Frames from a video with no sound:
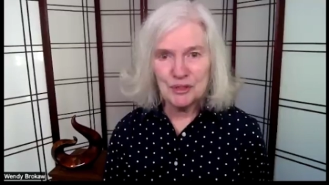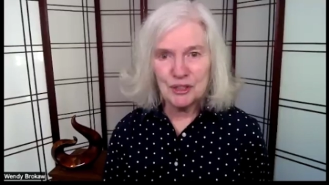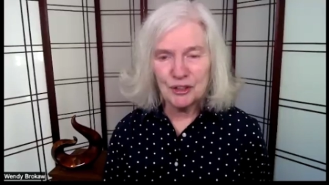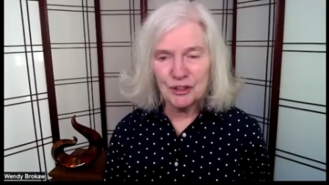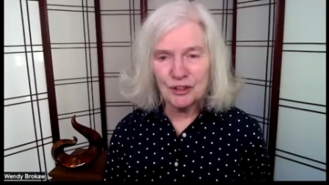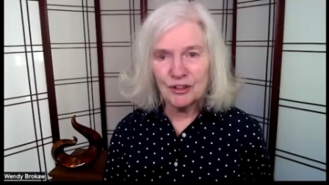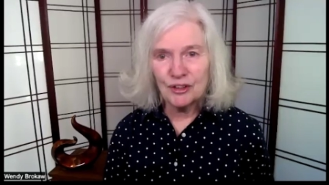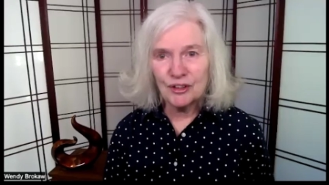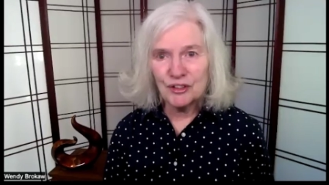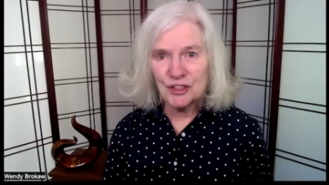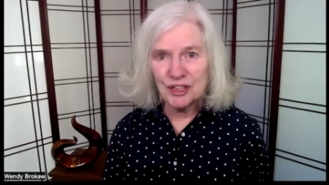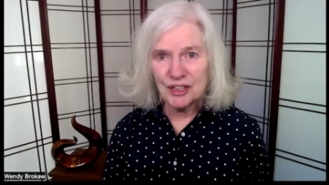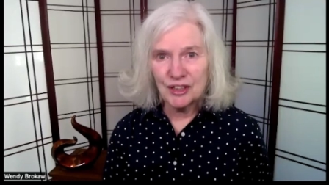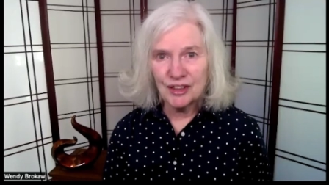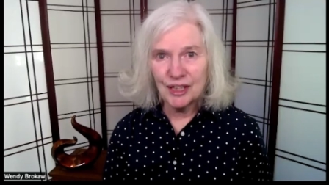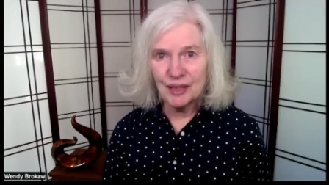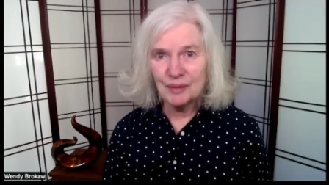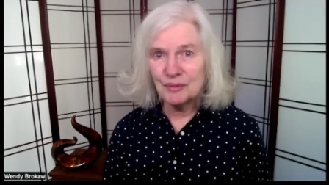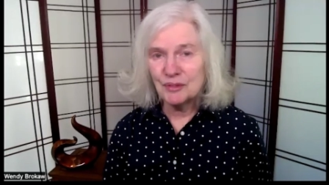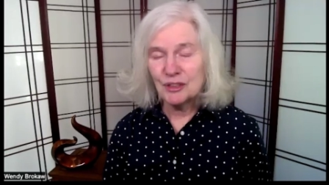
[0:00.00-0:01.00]
encouraging
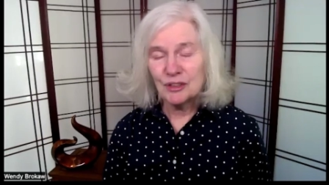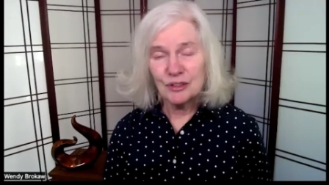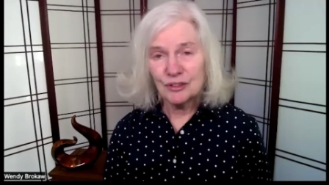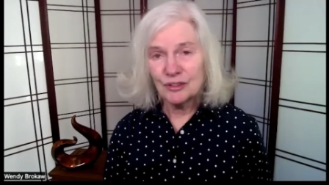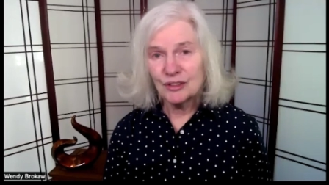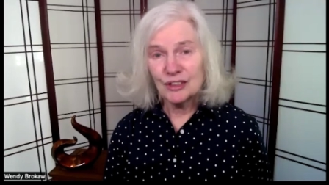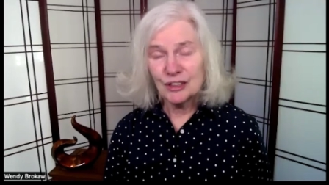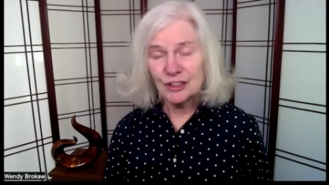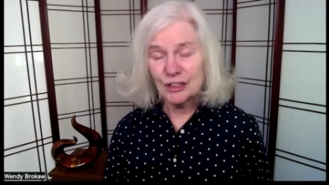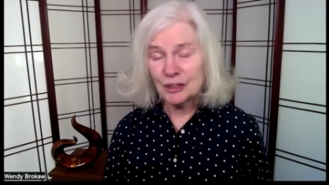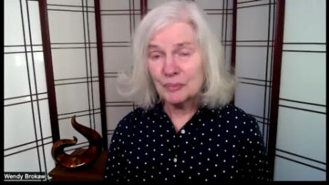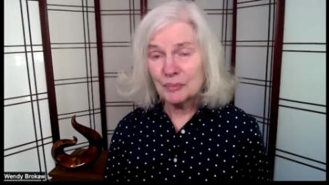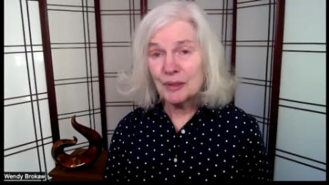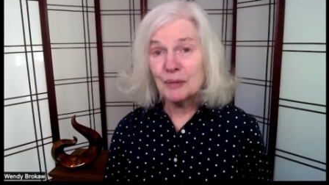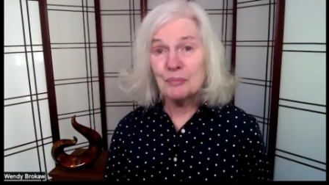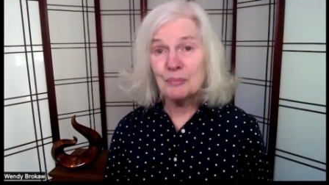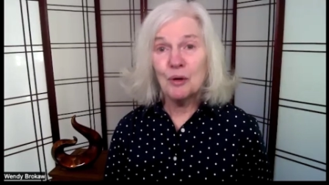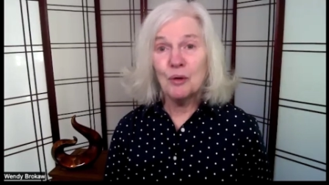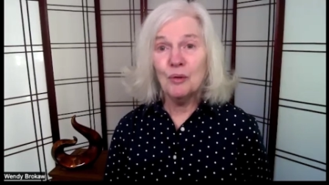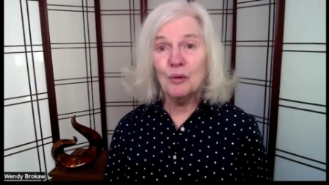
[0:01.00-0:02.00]
them to learn a little bit
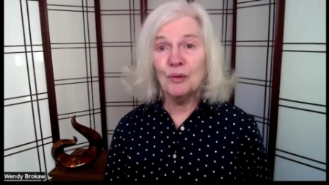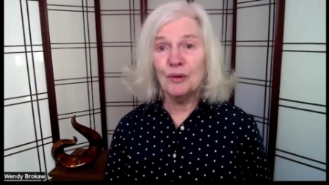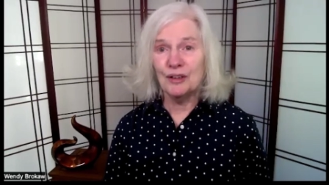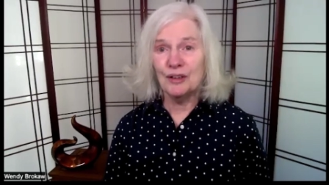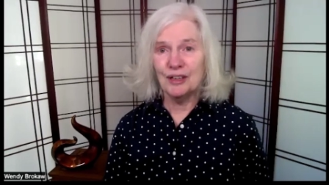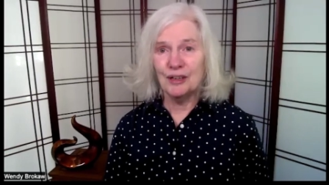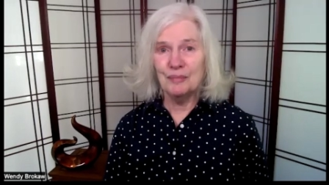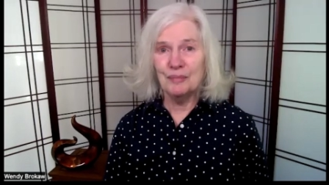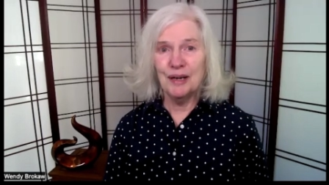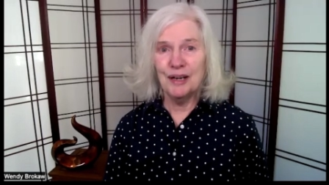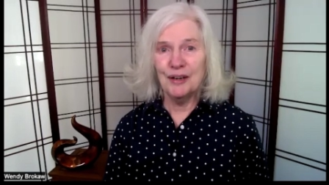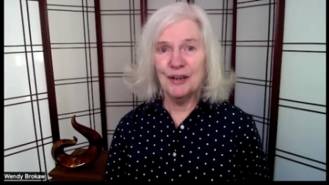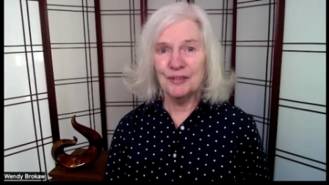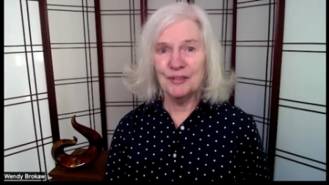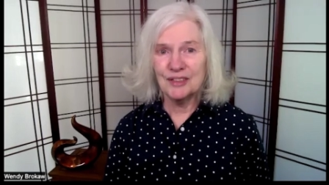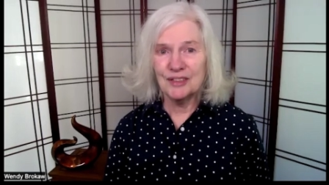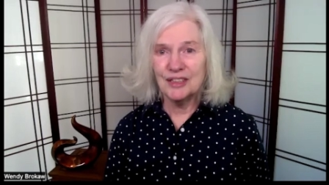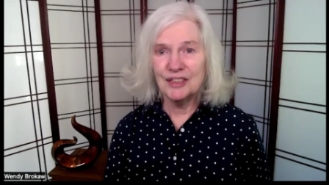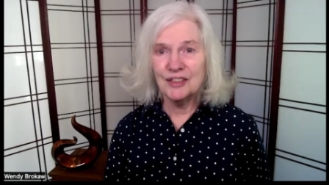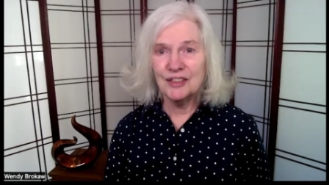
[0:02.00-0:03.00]
more about
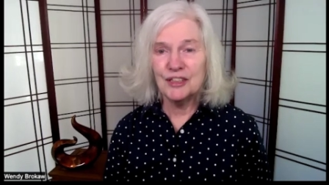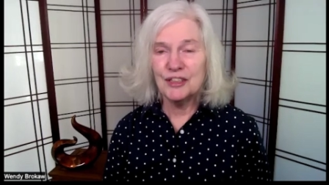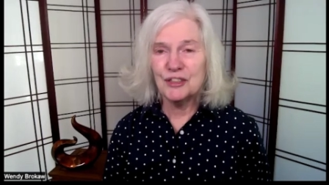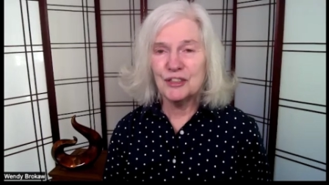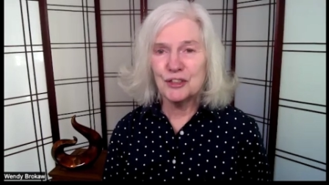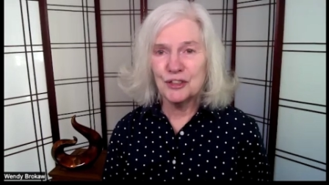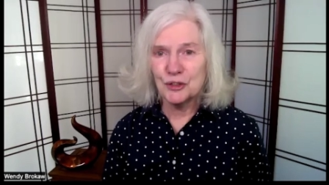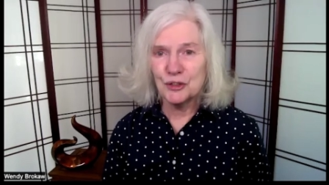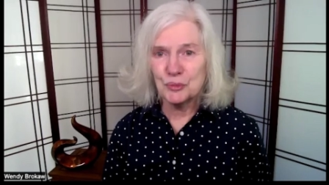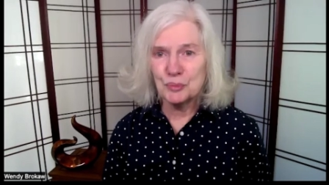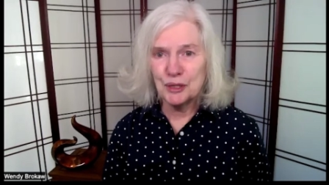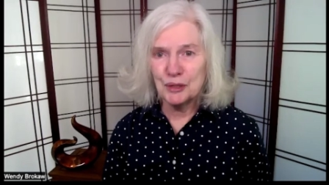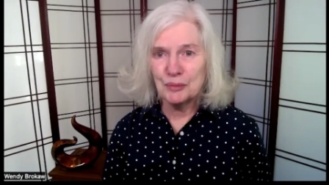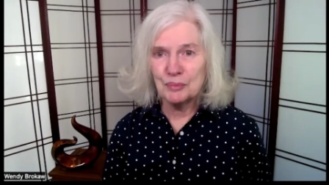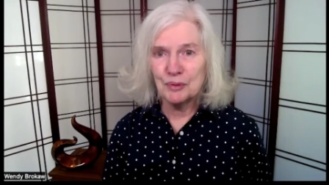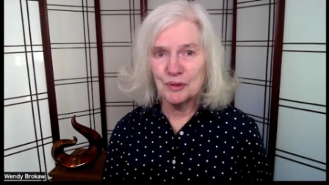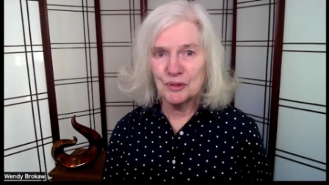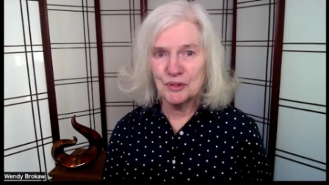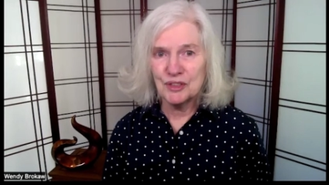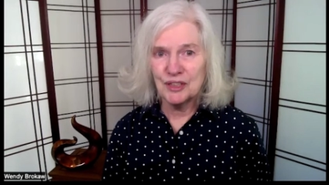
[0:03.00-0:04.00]
Indigenous
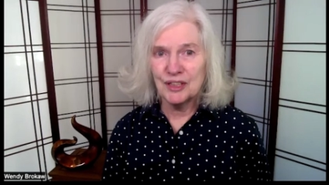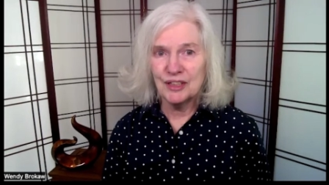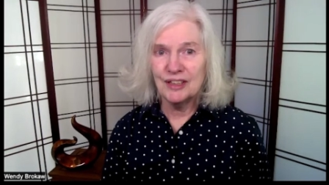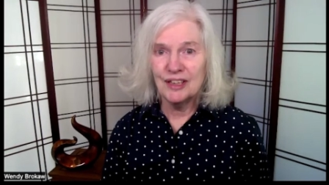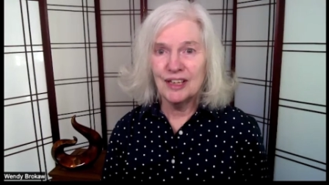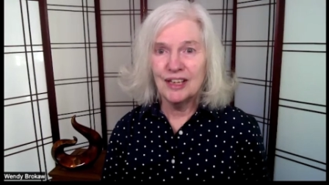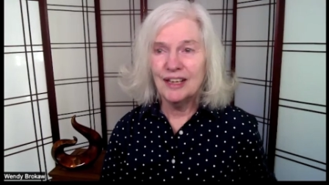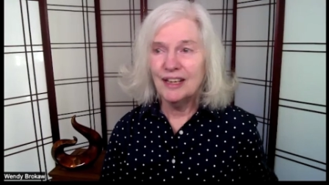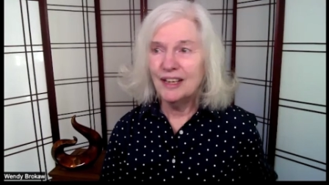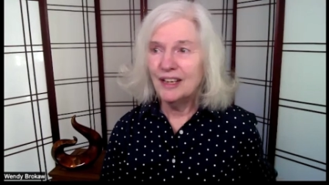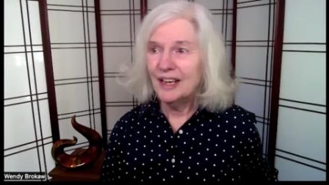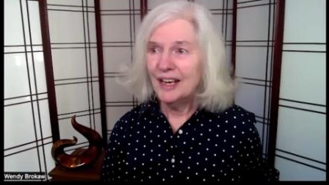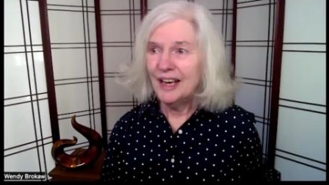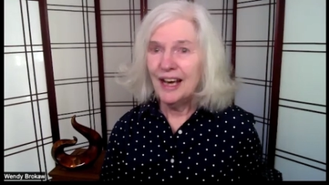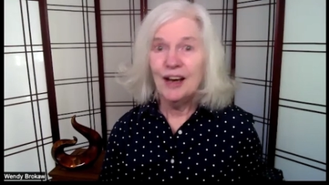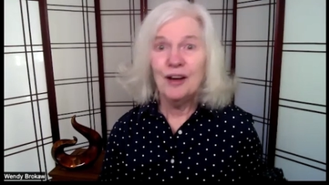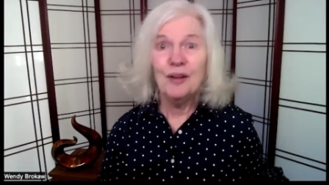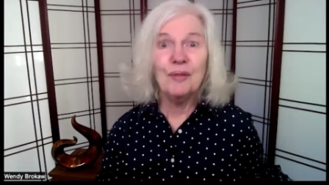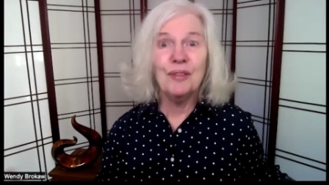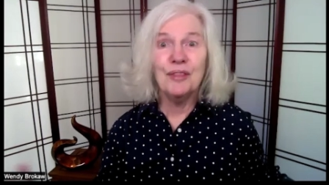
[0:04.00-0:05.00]
peoples and
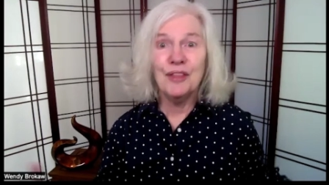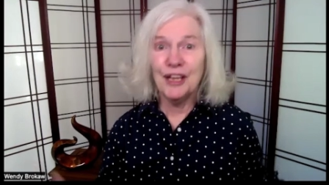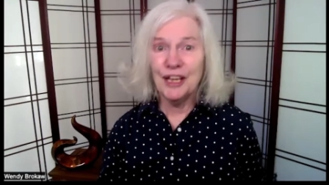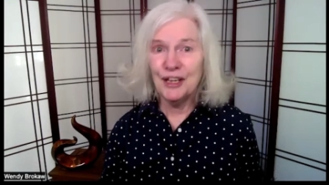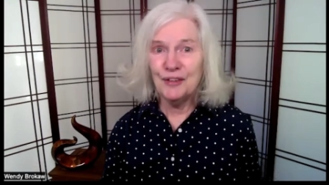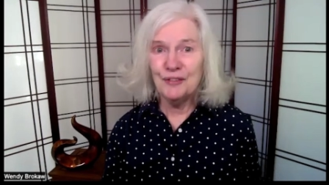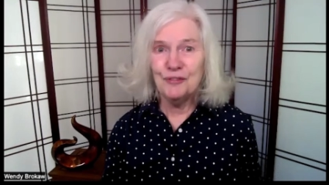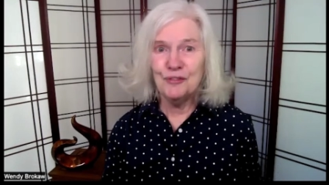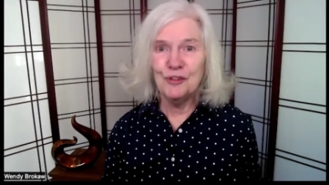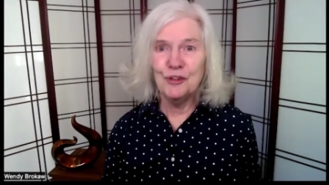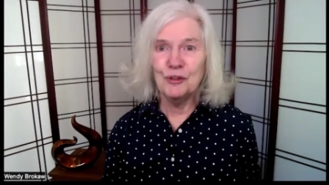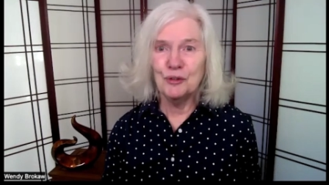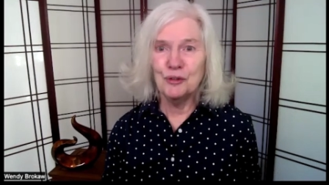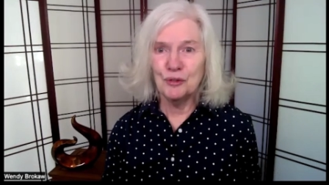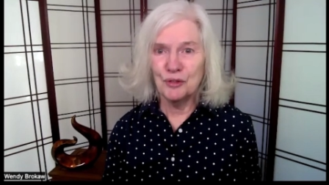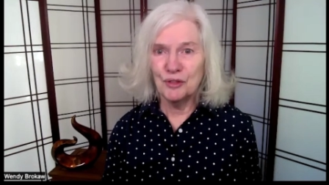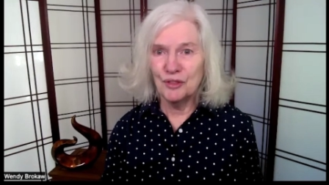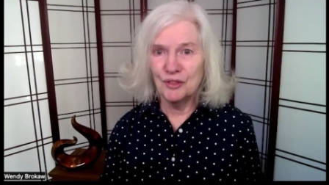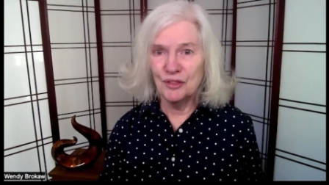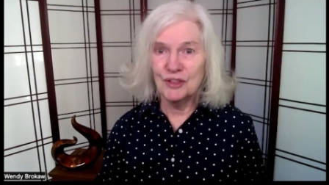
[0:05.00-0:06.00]
how they
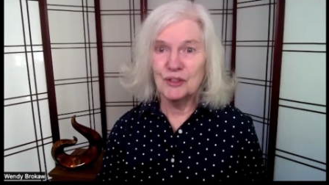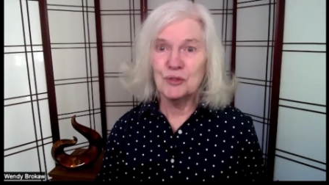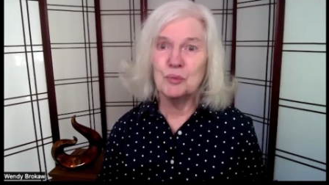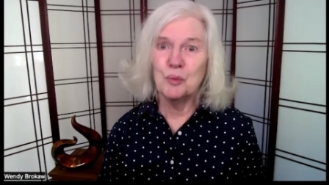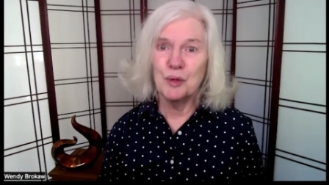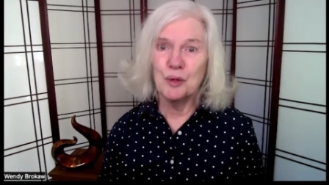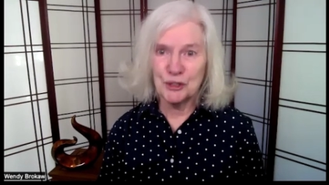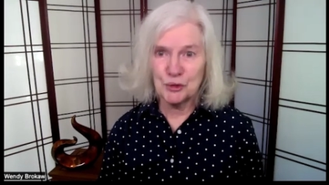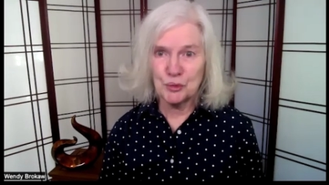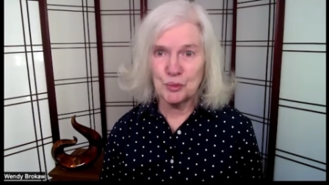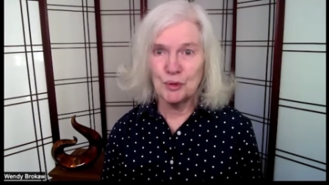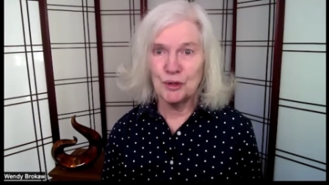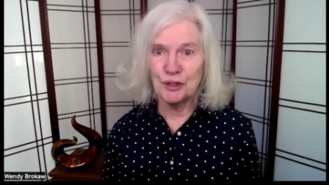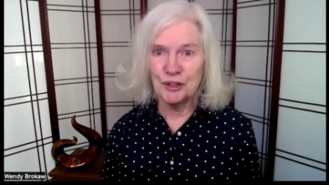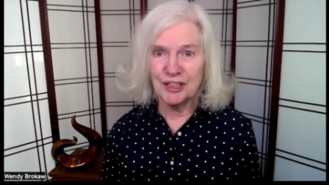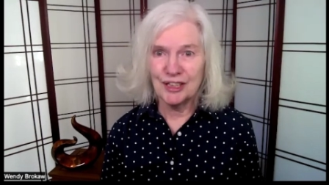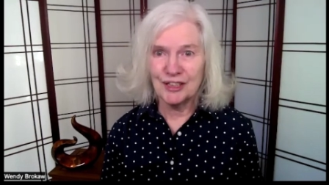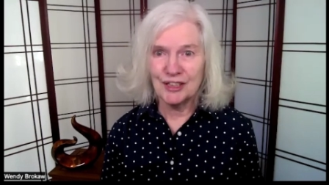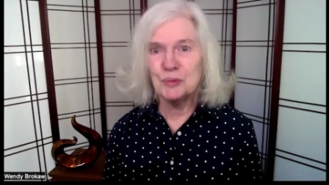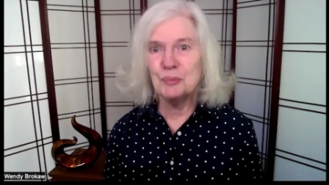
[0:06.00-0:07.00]
viewed this
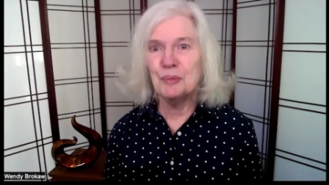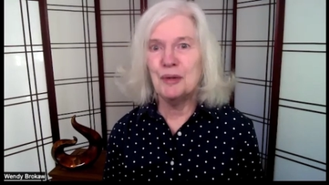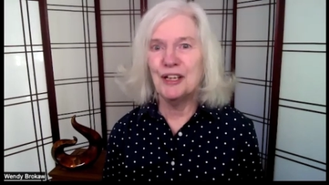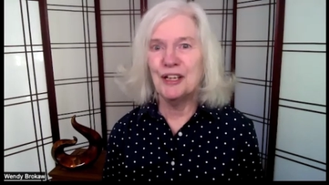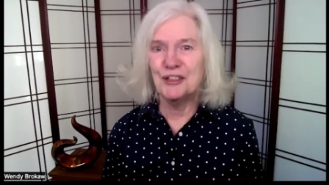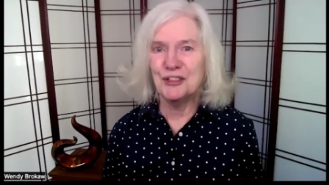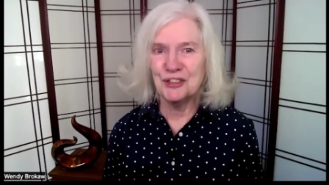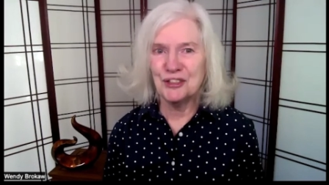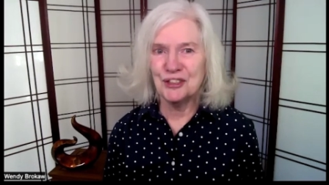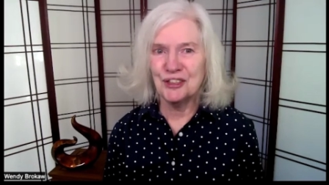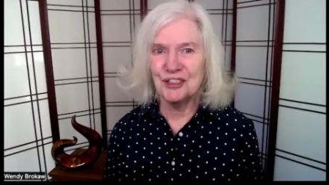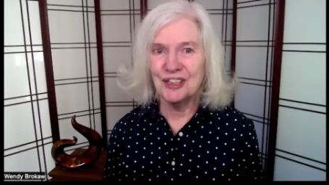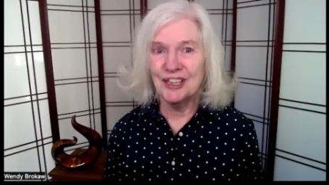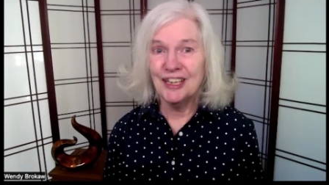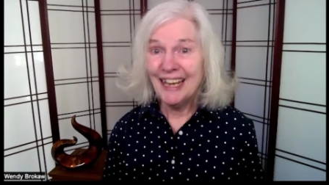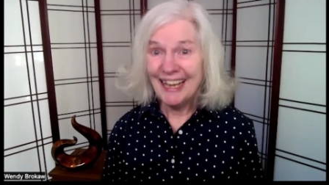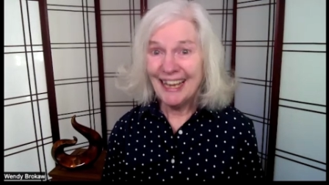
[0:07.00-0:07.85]
westward expansion.